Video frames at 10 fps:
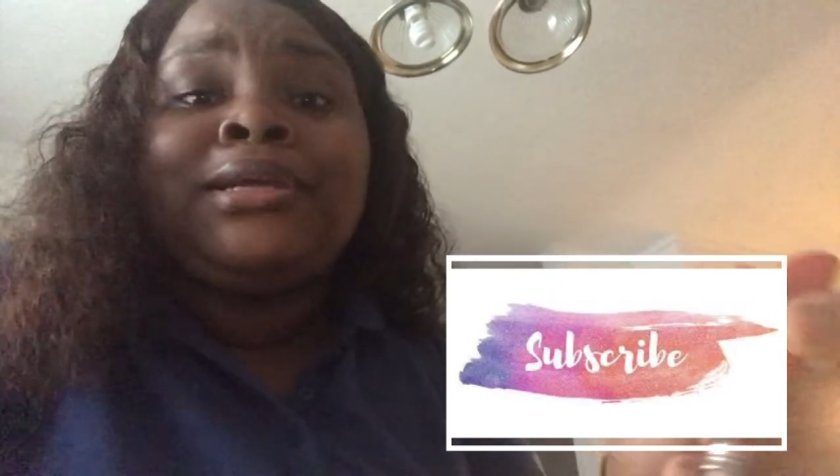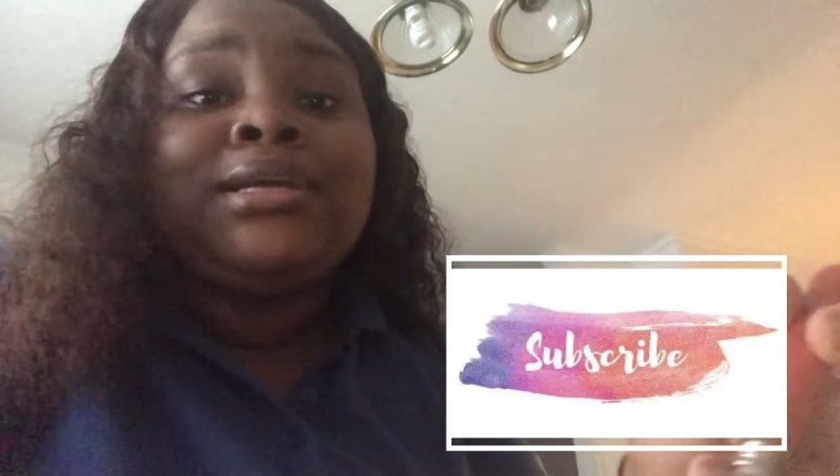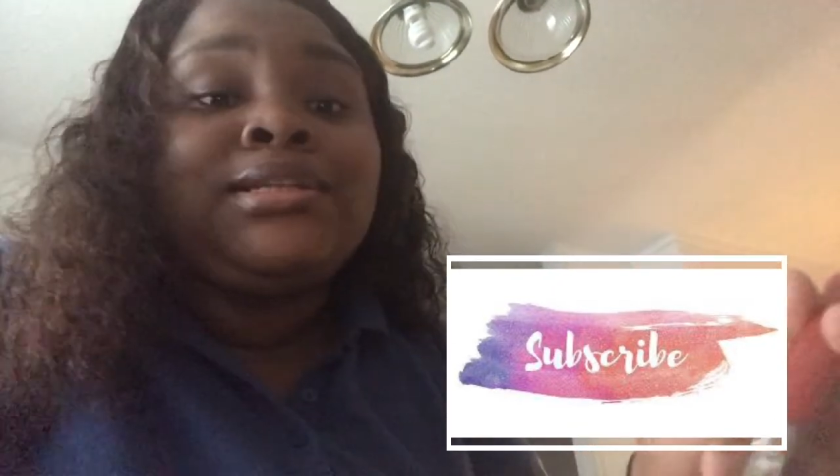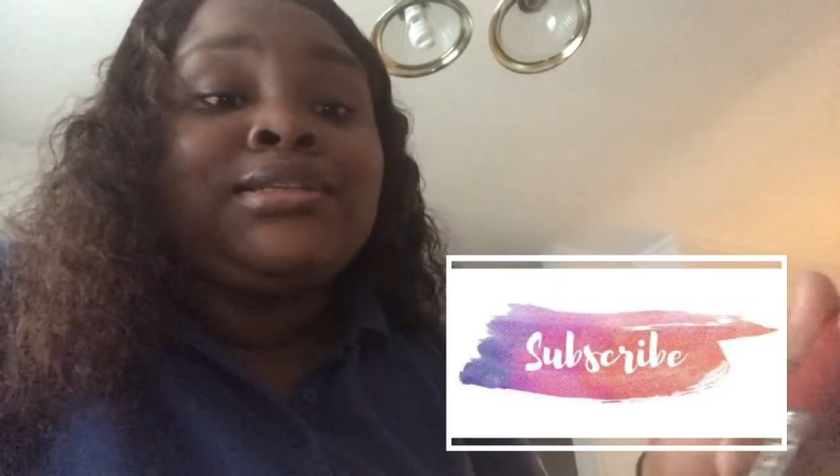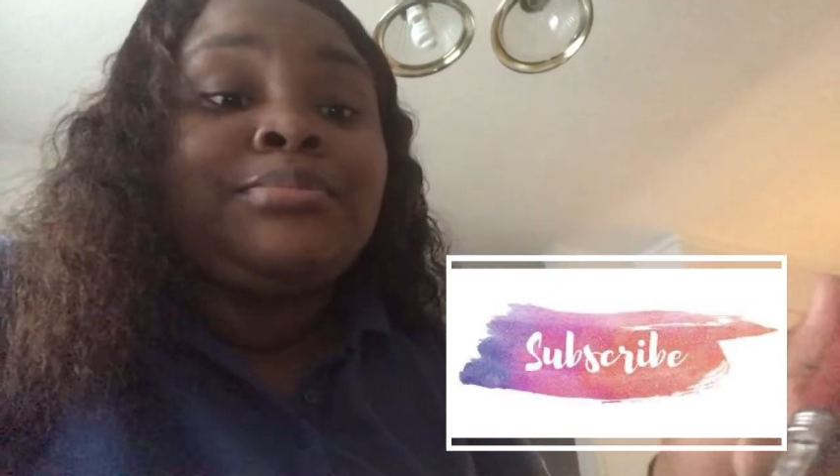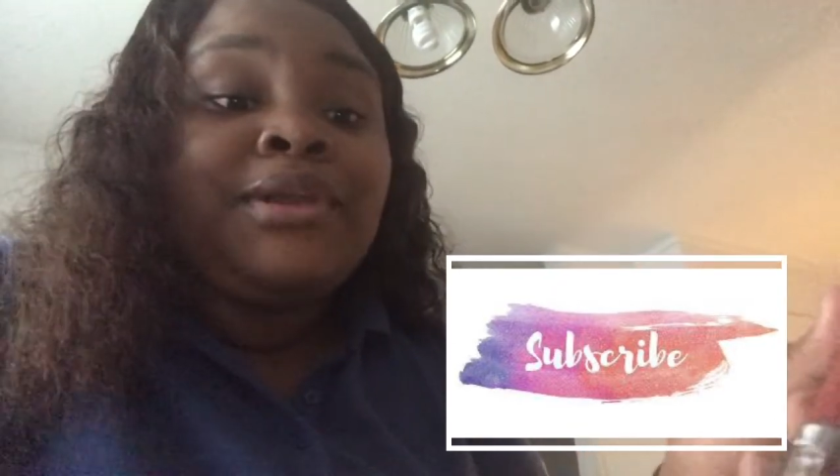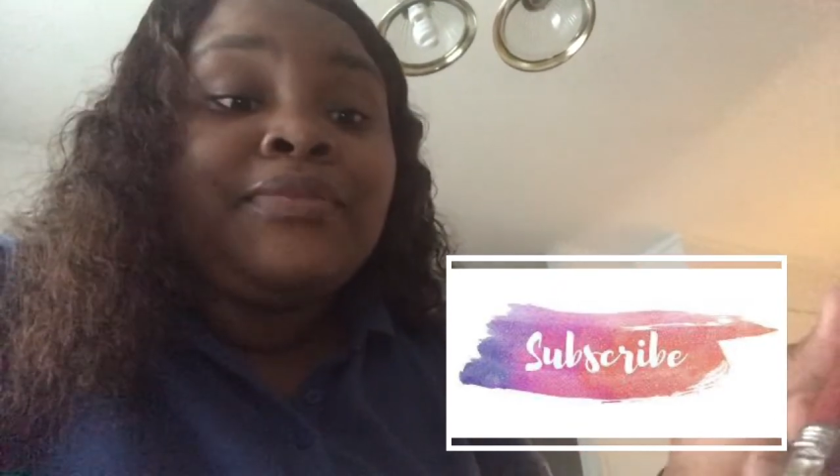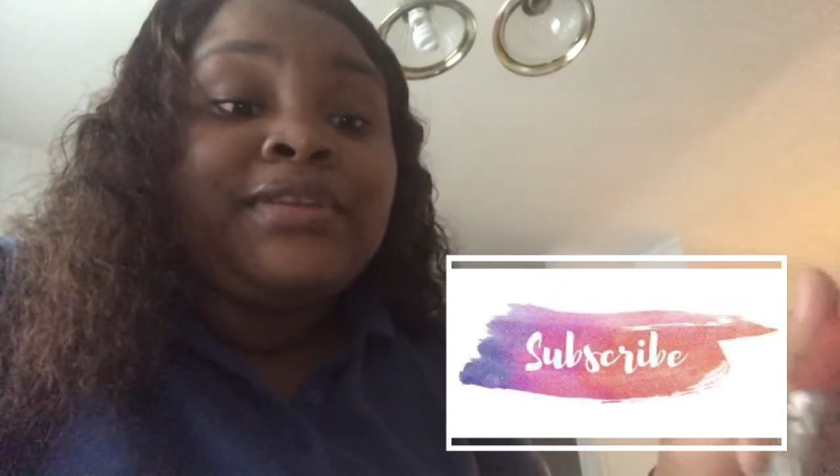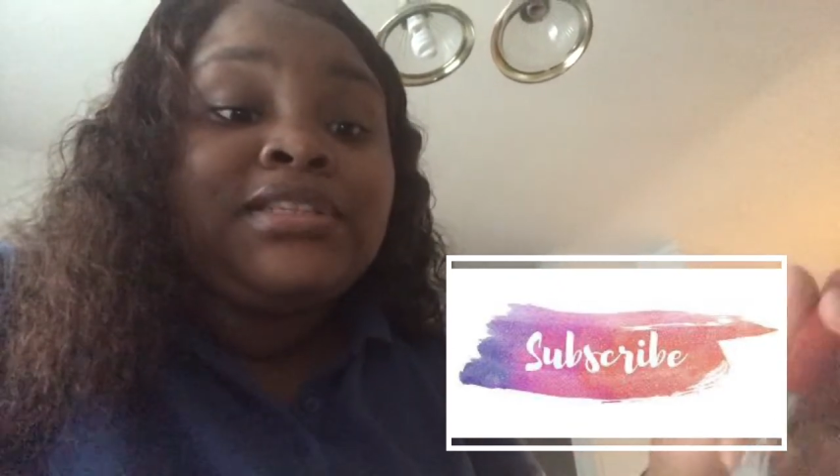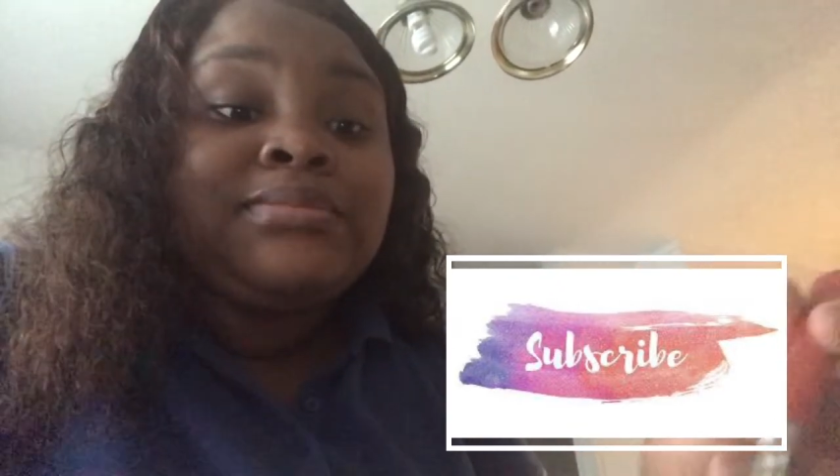eat this
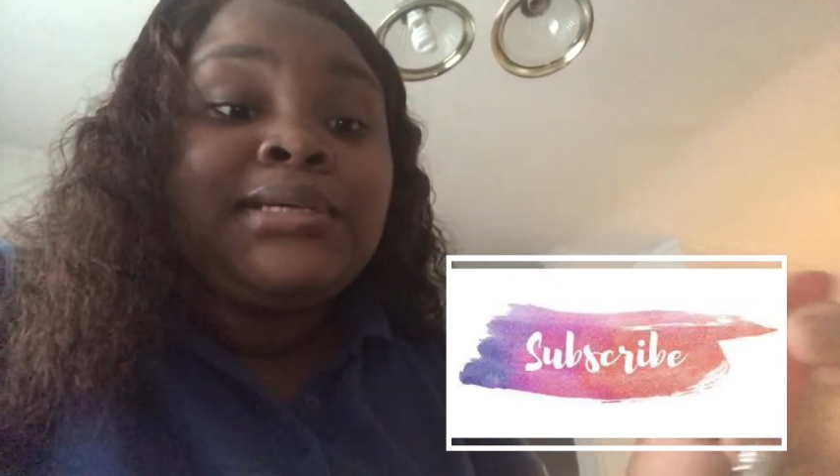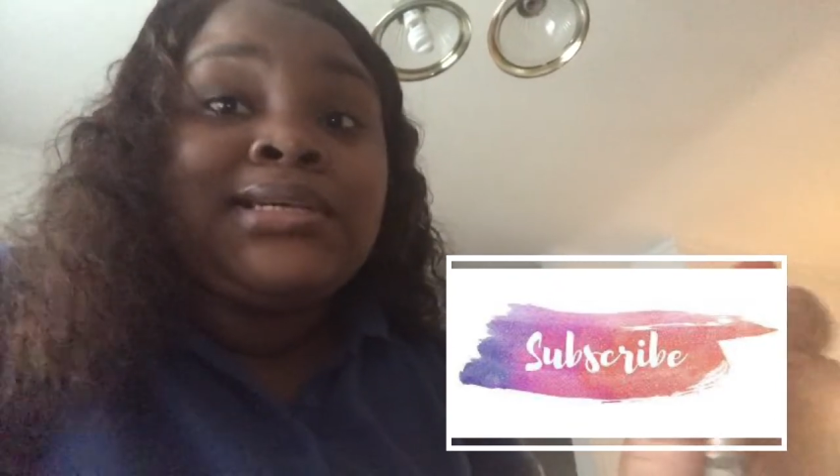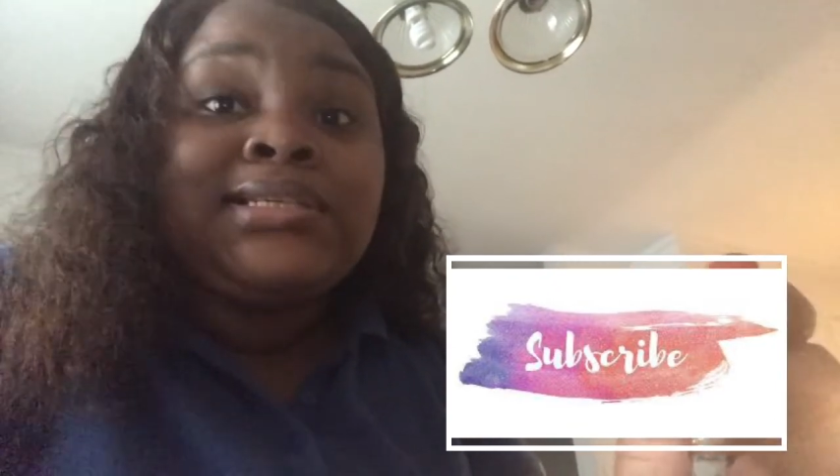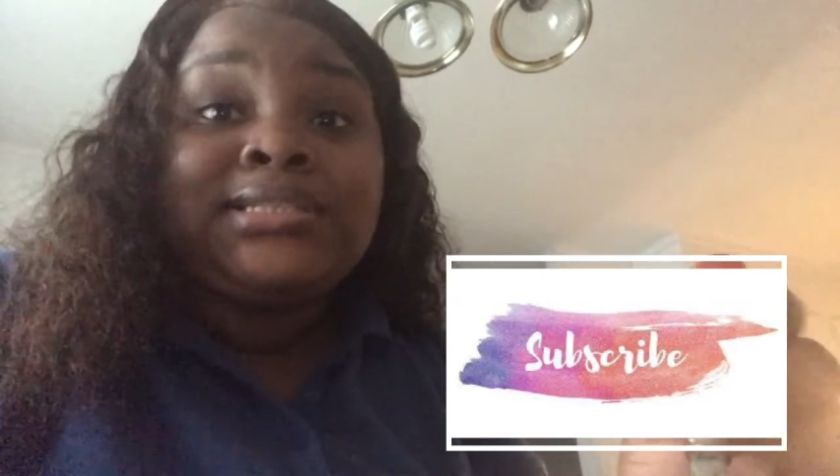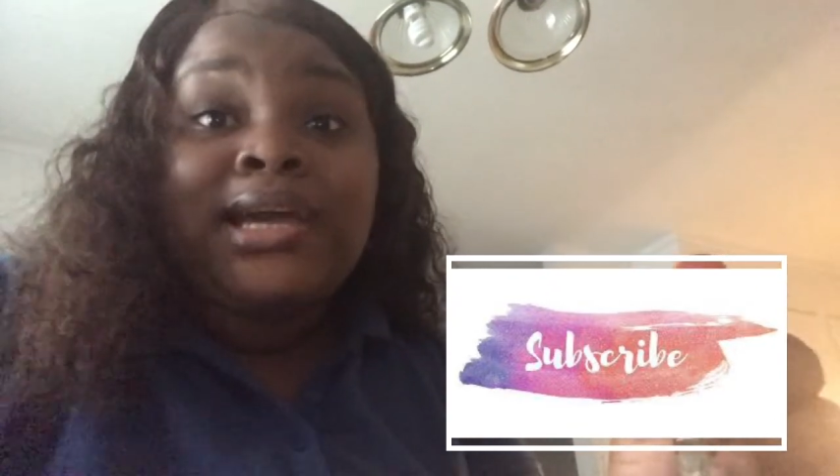breakfast because